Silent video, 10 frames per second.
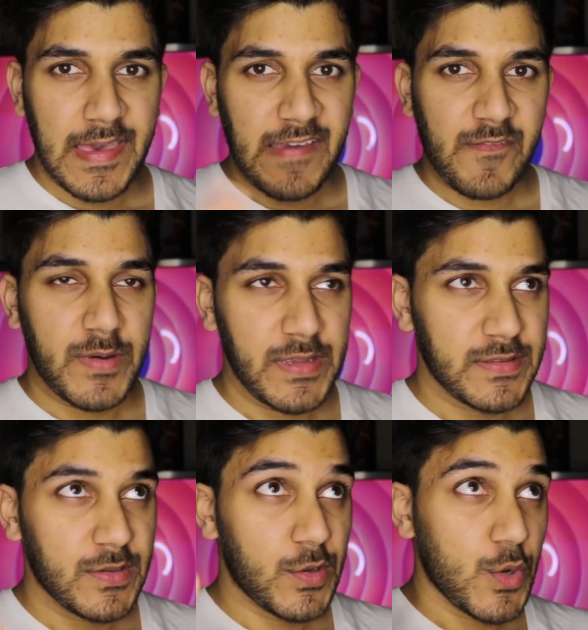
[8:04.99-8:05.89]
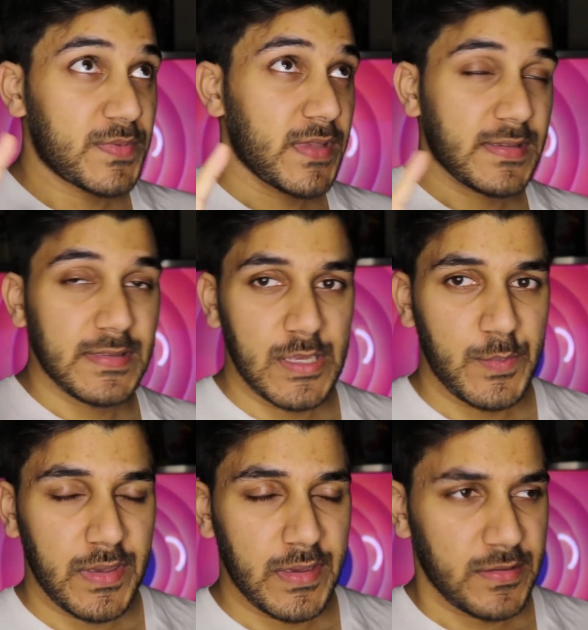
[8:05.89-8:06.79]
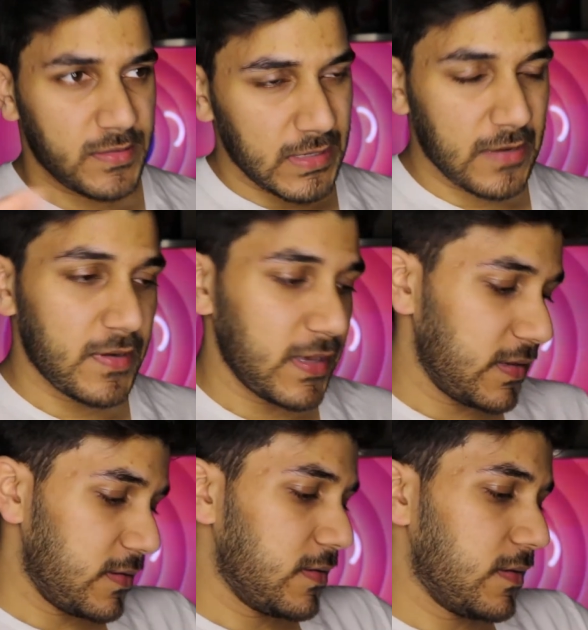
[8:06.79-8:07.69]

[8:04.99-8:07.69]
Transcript: everybody's upstairs sleeping, because it's kind of late.